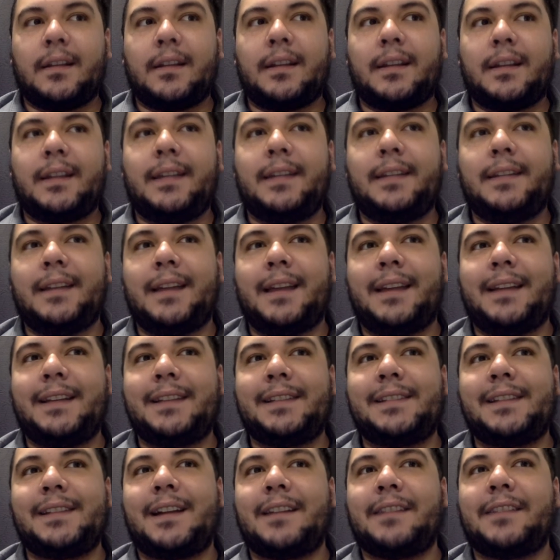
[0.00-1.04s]

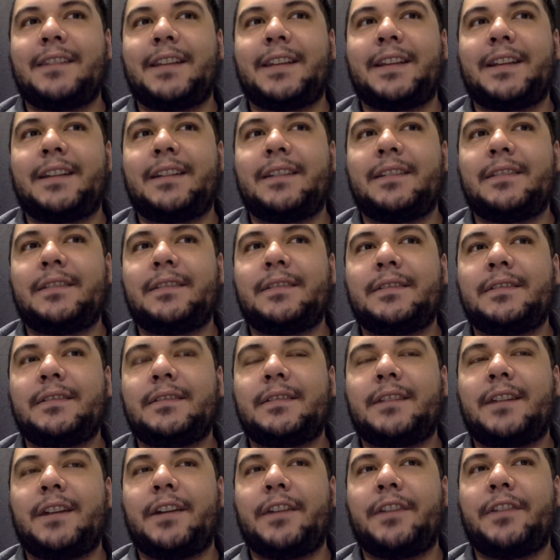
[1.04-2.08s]
He's not like
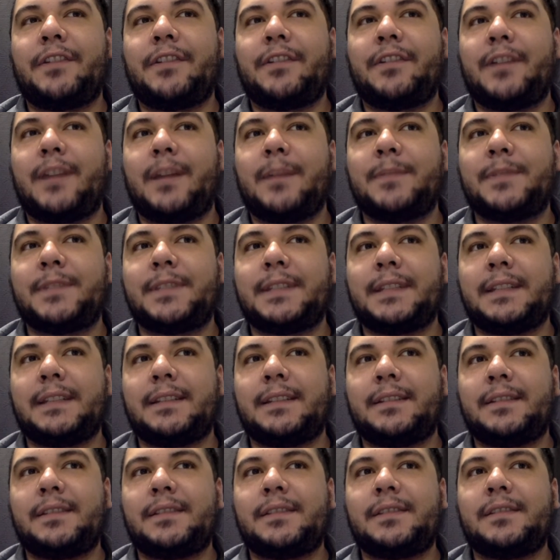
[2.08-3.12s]
other
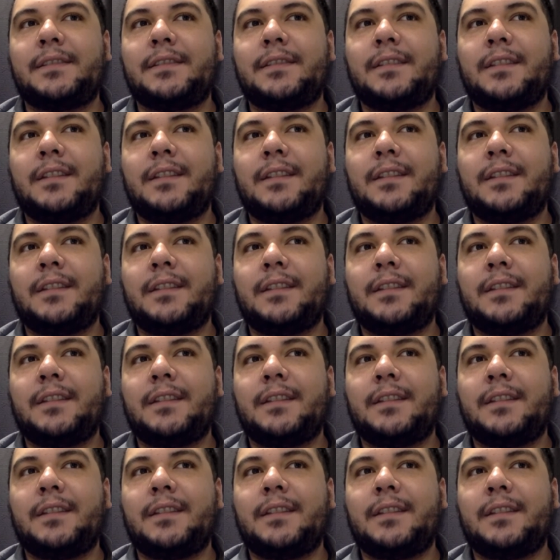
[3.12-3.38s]
MCs,